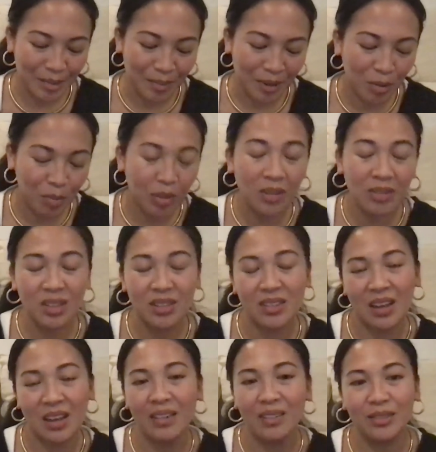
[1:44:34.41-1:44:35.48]
help close us
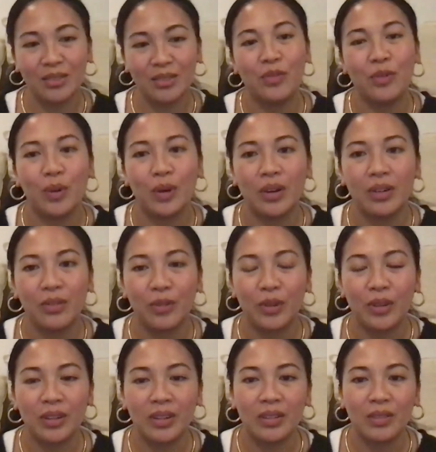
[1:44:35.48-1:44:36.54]
out for
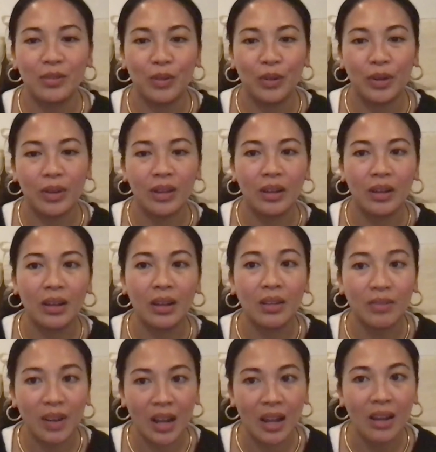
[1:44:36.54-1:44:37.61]
the
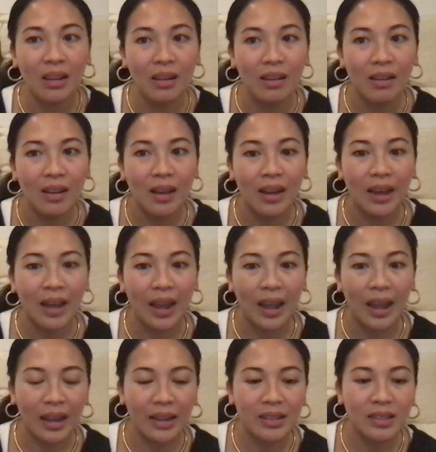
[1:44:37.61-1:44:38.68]
evening
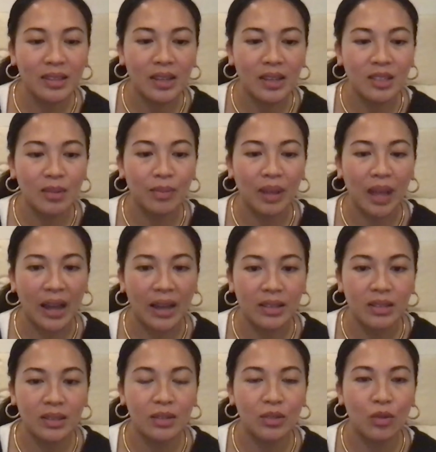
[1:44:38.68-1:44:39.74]
and say some
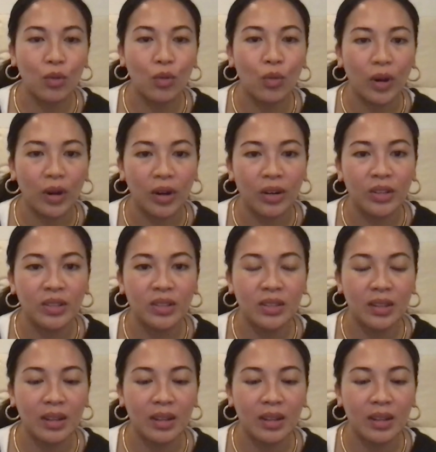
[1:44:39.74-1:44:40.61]
last words.